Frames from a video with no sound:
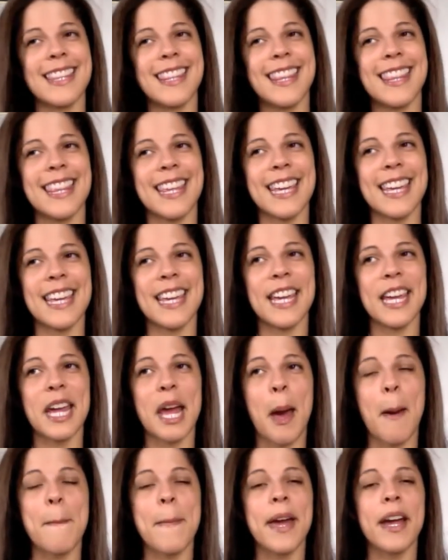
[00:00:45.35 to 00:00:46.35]
The
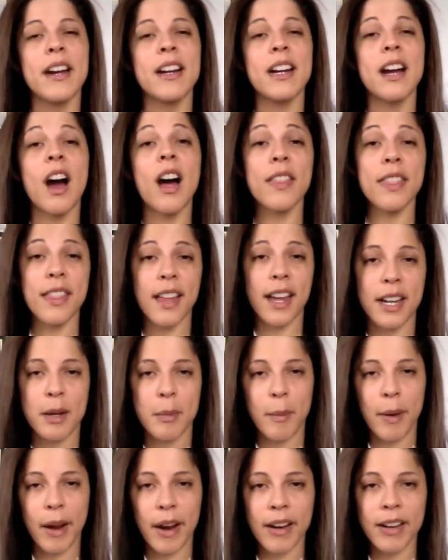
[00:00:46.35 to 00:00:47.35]
online
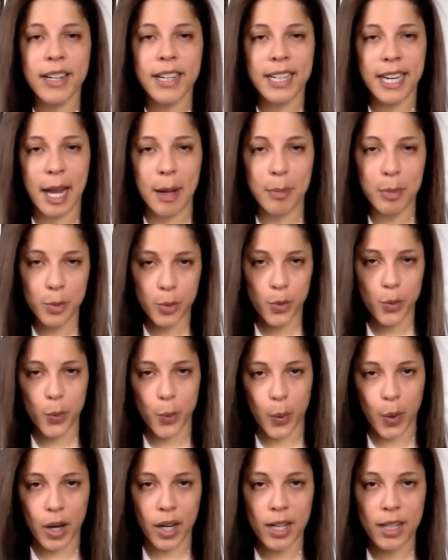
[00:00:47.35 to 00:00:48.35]
American Apple
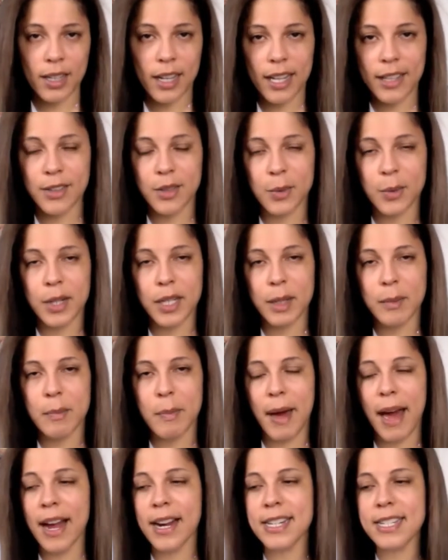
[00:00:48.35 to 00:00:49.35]
Store is already
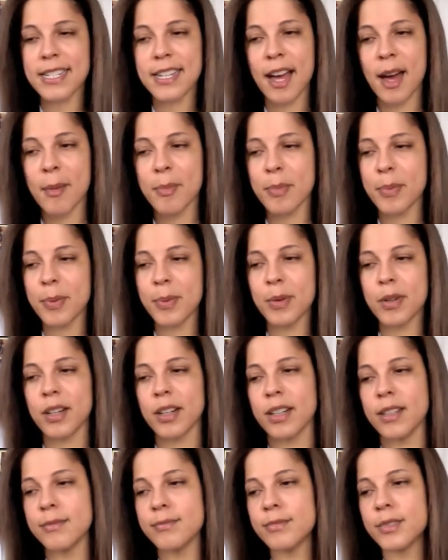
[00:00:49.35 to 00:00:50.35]
backed up
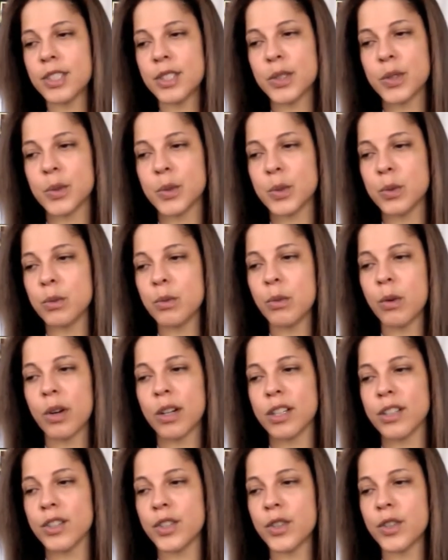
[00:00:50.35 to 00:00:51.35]
to
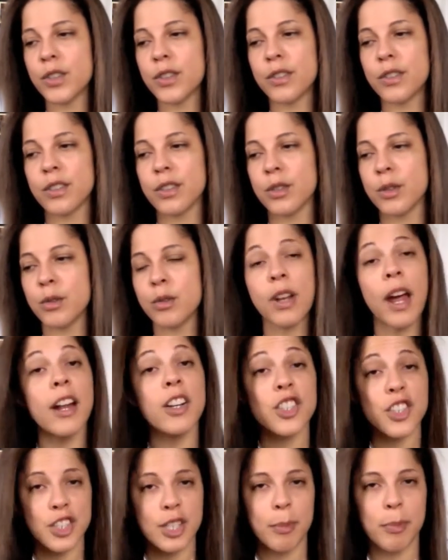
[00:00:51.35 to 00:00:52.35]
orders to
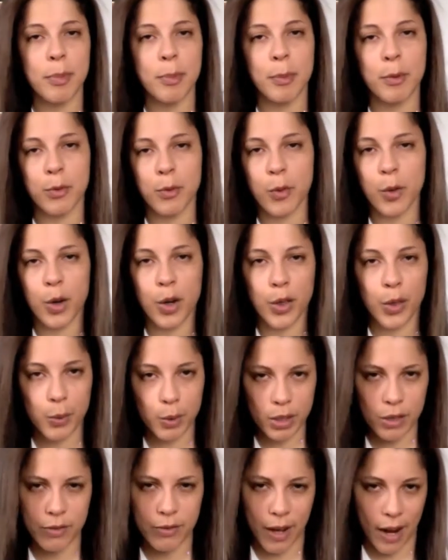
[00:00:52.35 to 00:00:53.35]
not ship before
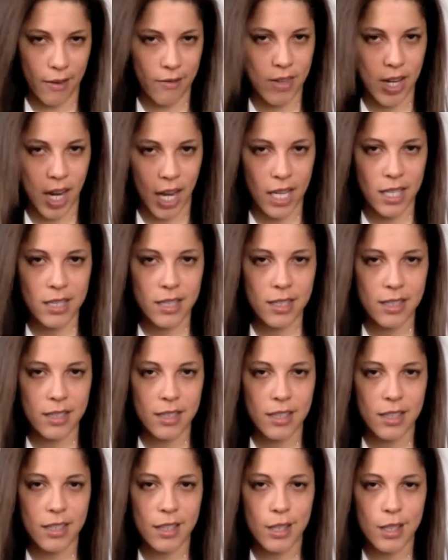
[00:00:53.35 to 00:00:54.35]
3 to 5 days.
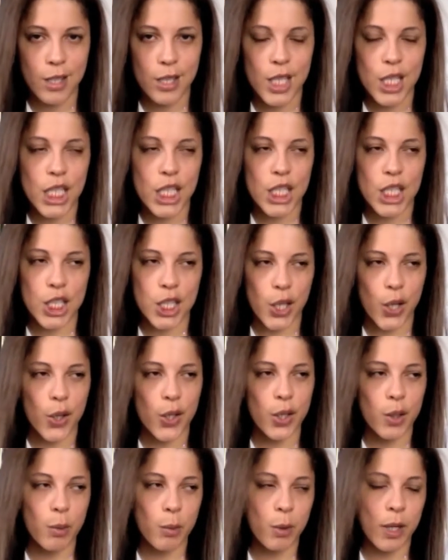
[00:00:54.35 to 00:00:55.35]
So
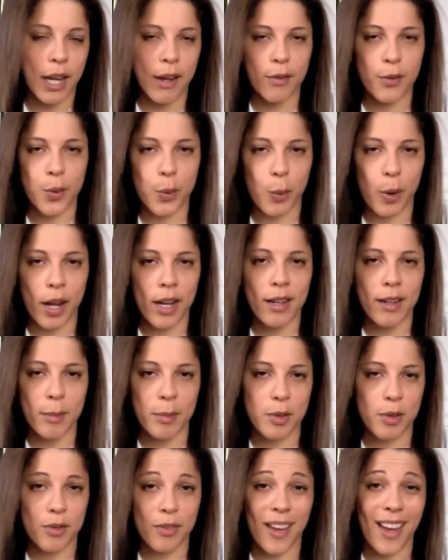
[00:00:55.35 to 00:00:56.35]
you would have to wait
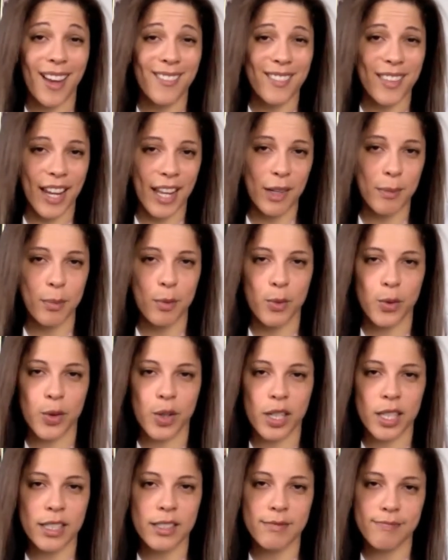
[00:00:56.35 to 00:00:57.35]
up to 5 days
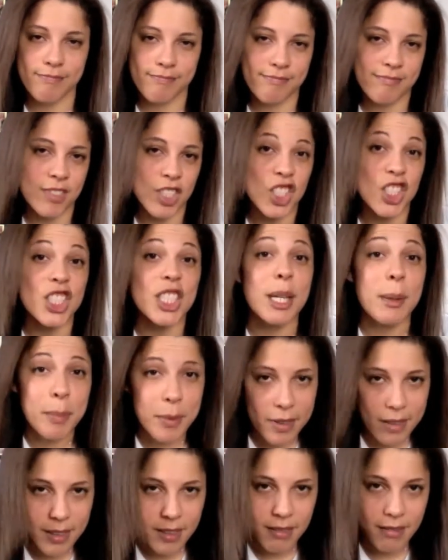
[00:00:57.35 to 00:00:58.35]
before it
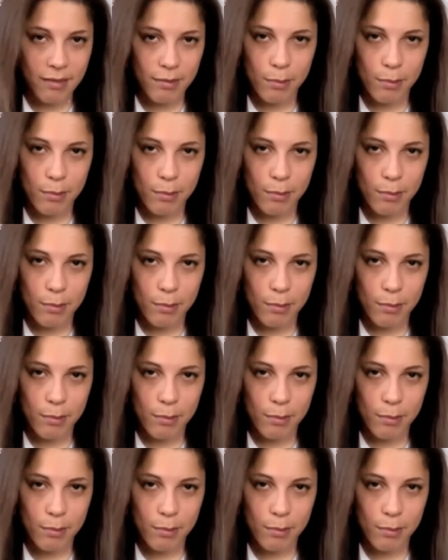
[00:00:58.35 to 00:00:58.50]
ships.